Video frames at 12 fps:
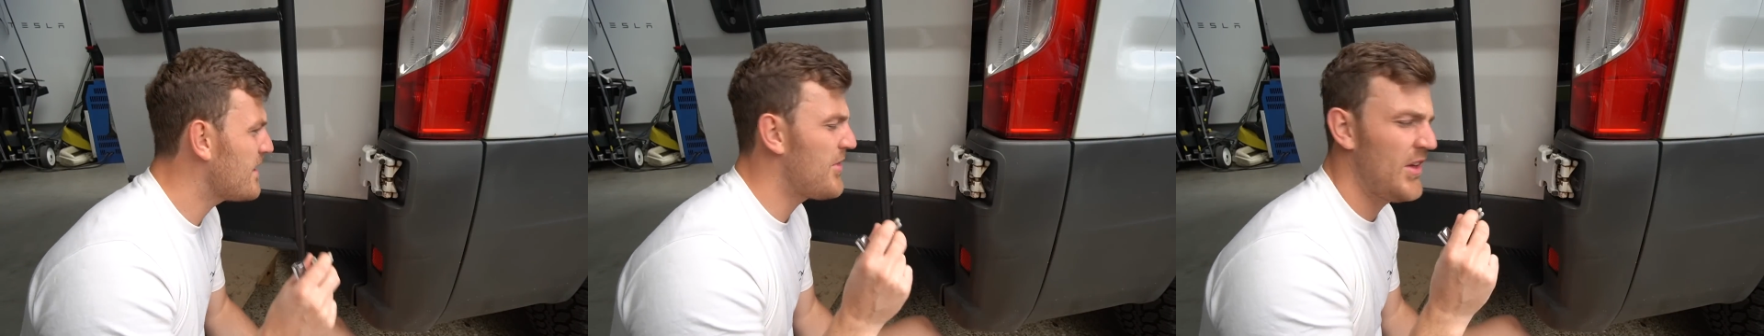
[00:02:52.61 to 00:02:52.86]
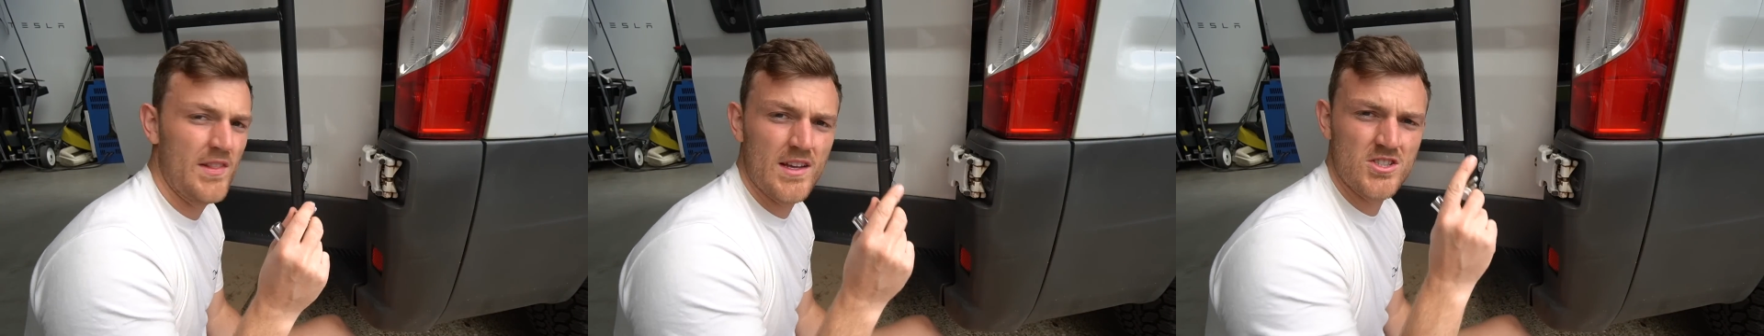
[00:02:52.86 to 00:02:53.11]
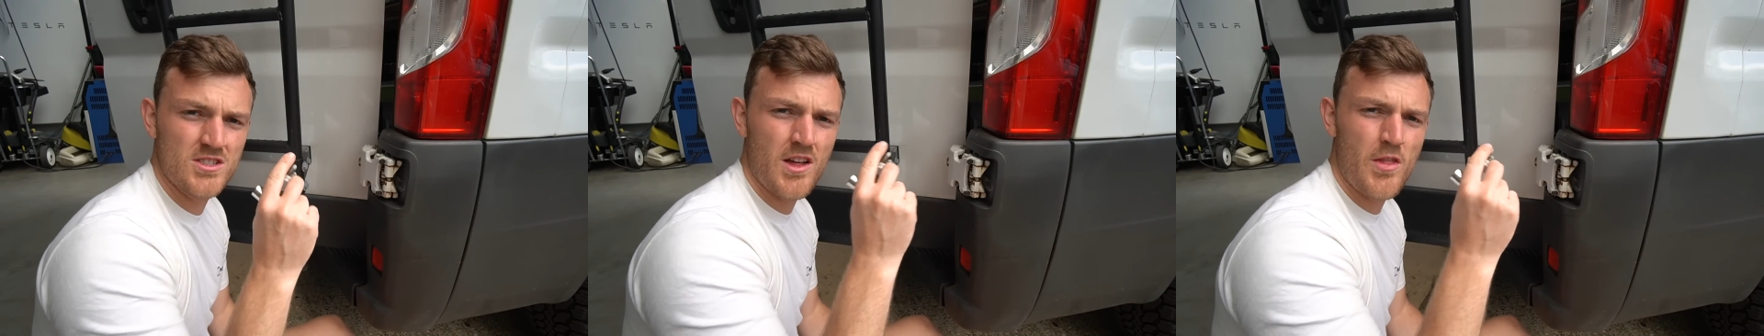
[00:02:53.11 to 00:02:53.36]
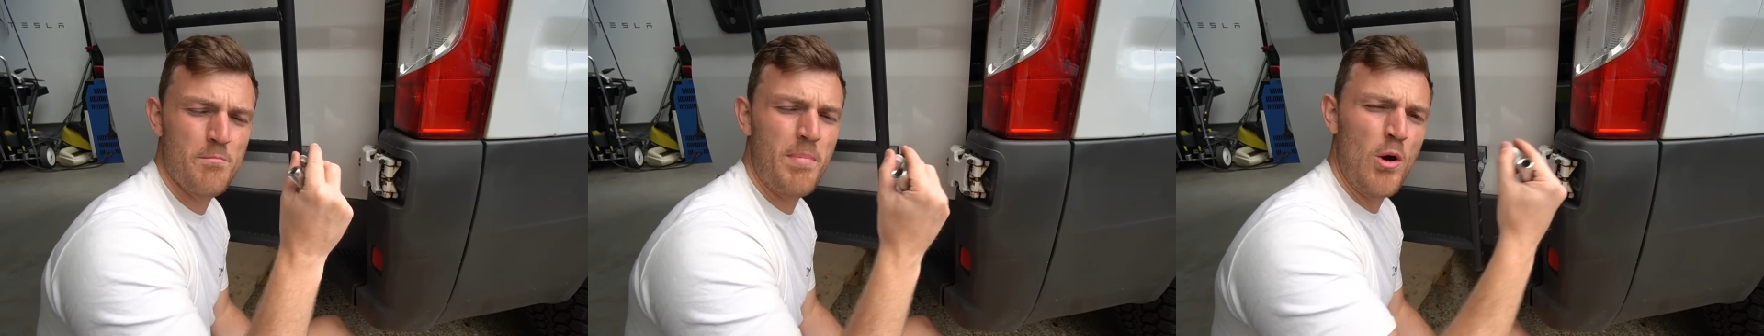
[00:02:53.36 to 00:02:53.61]
I think there's
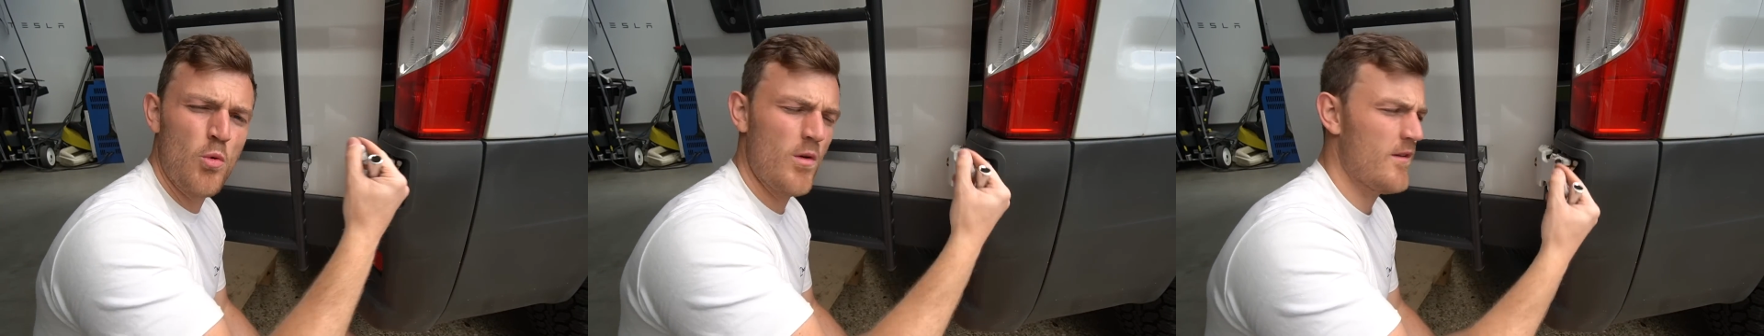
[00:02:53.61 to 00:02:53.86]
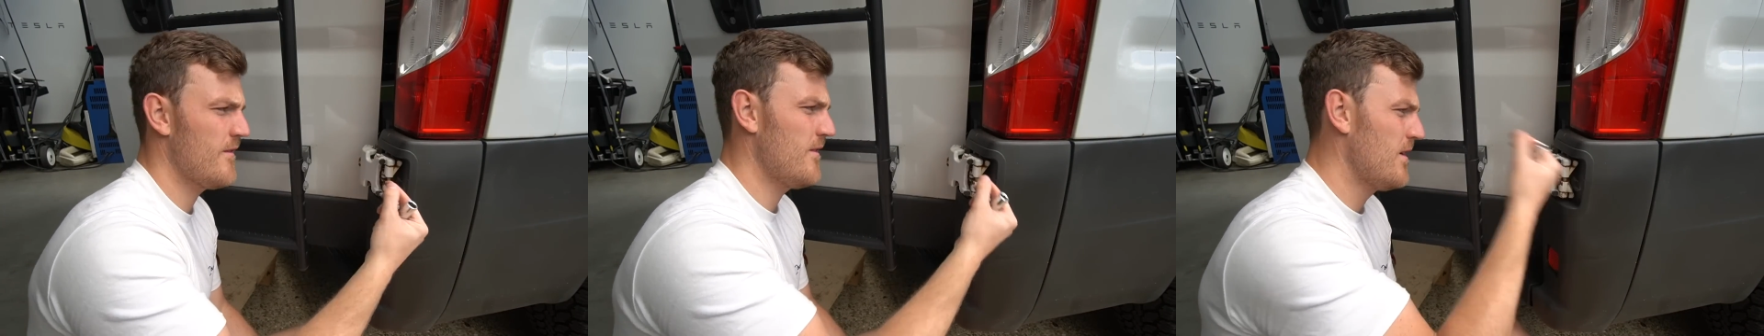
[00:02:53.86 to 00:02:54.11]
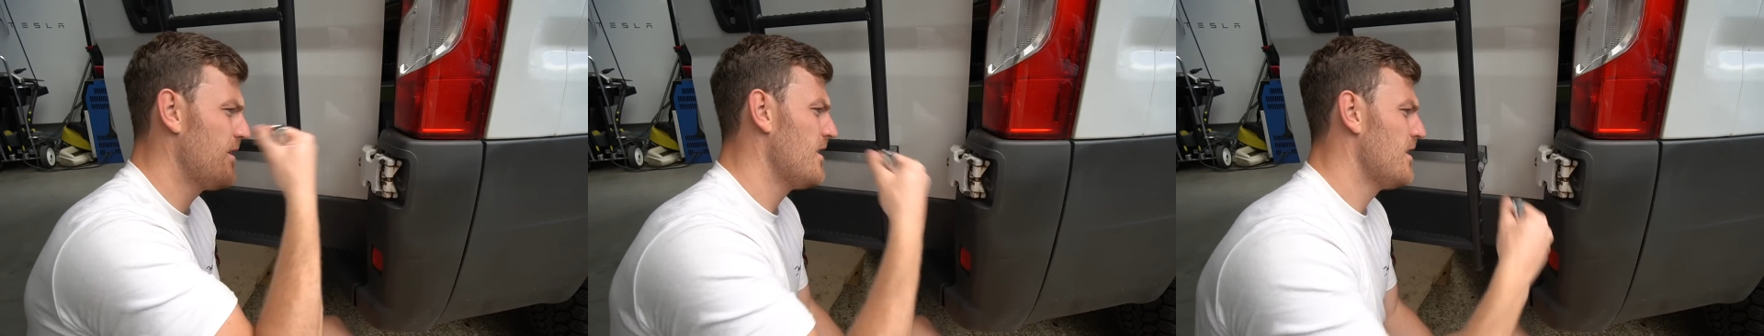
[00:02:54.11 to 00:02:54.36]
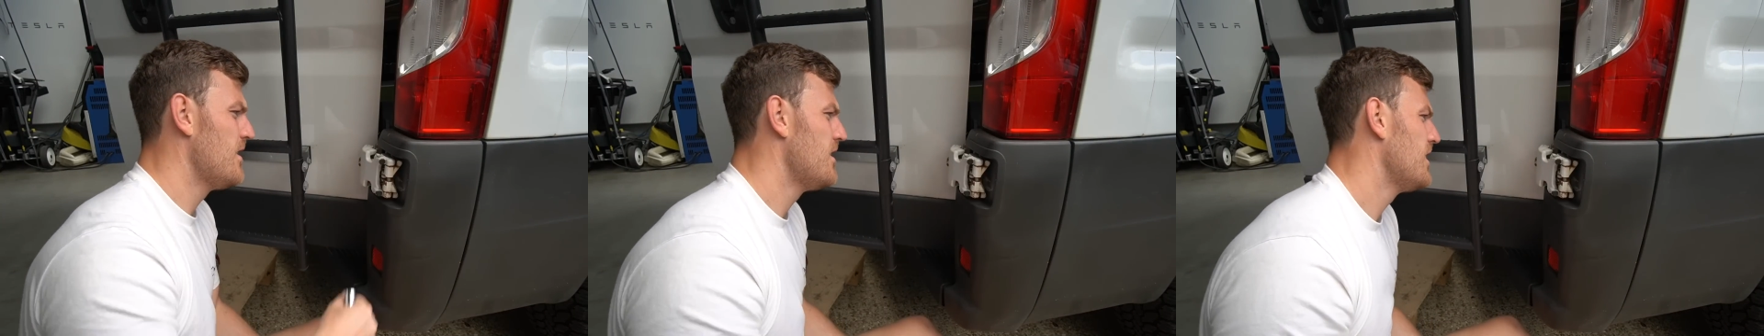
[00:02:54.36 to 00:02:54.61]
another bolt
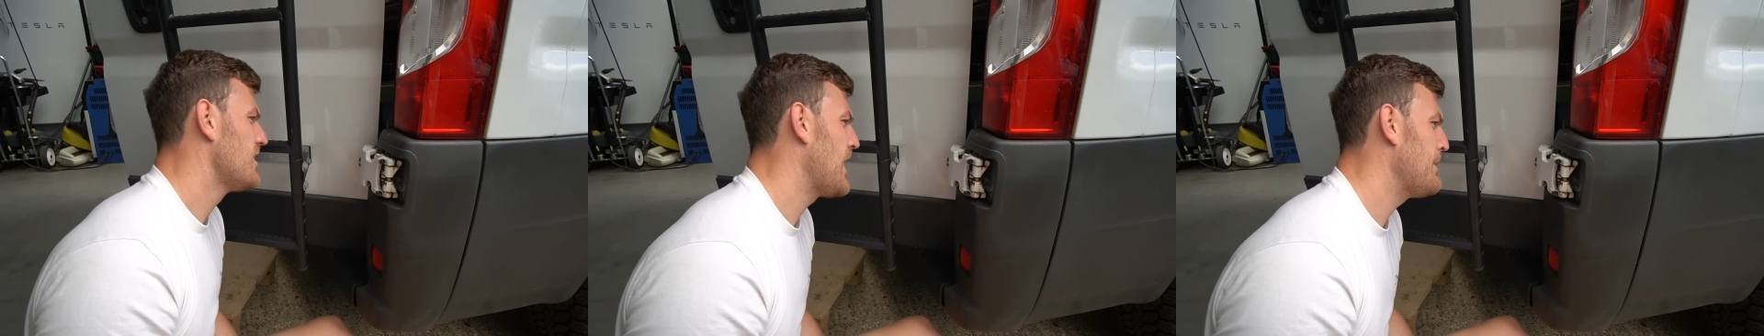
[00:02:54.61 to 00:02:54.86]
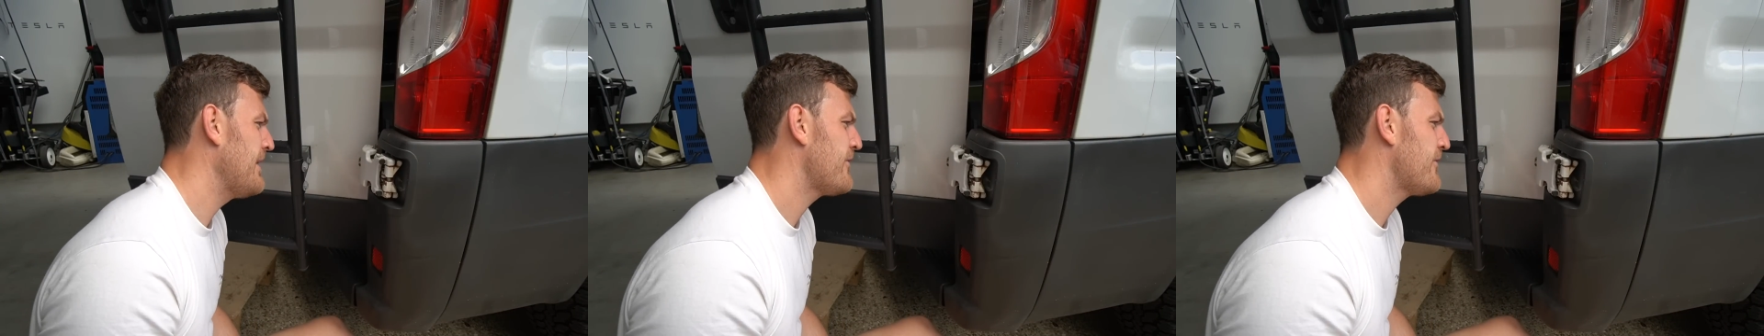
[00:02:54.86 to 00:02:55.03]
coming